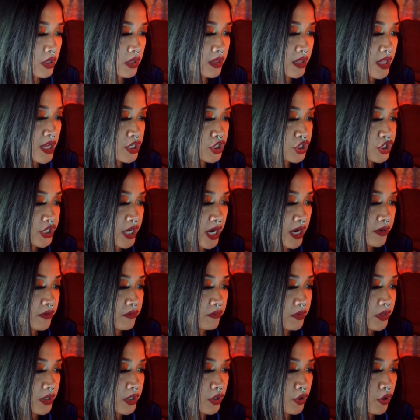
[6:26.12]
less
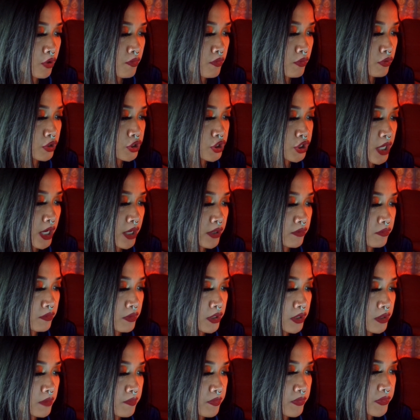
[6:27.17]
shadowy or more
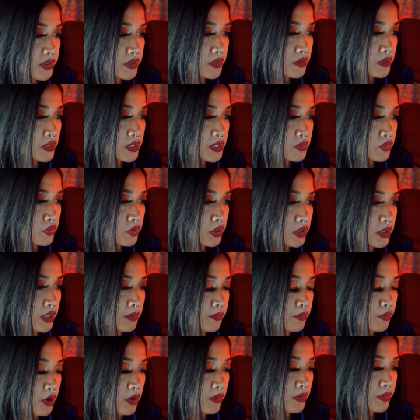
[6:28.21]
shadowy. So this one I'll
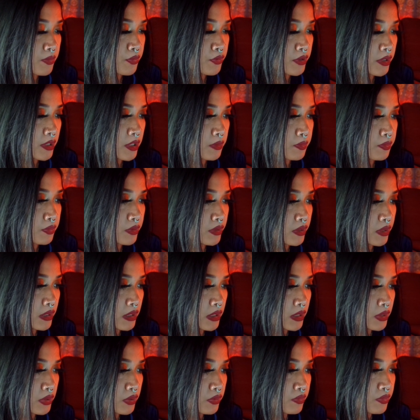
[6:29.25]
probably put it up a
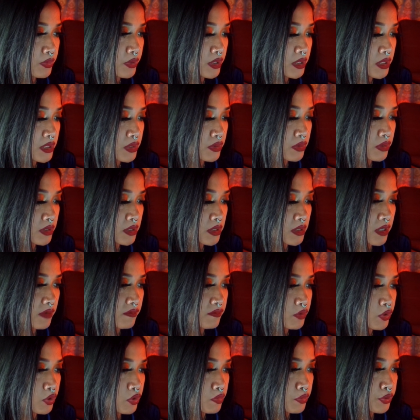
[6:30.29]
little bit so it doesn't have
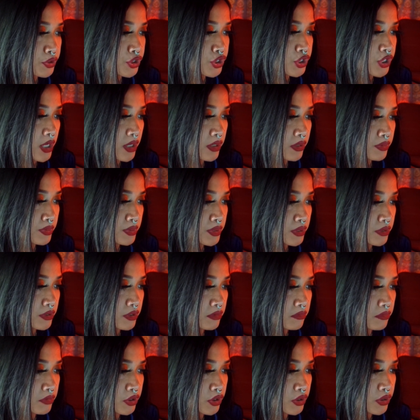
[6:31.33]
too much shadows on it.
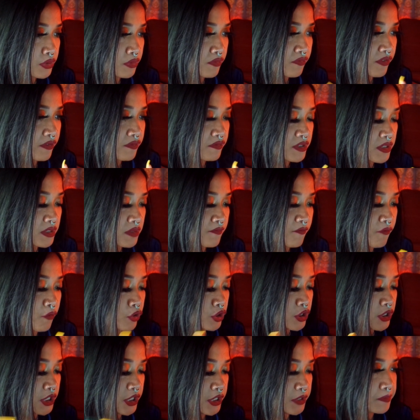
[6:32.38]
I'm gonna do
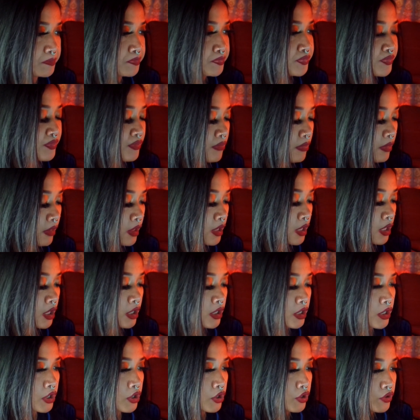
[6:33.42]
14.
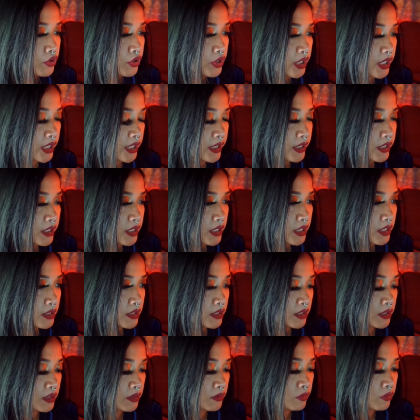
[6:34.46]
Okay, and
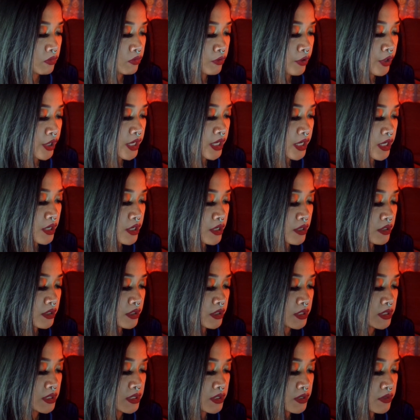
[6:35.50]
then right here
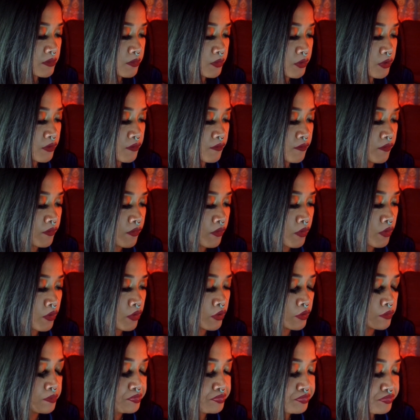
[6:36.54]
is the
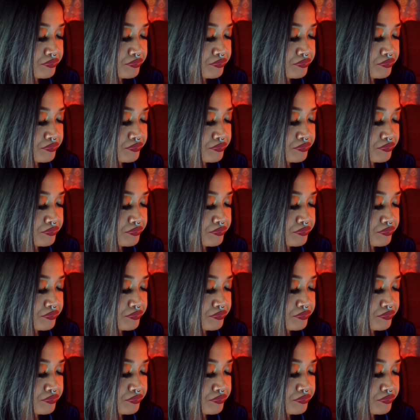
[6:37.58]
beautiful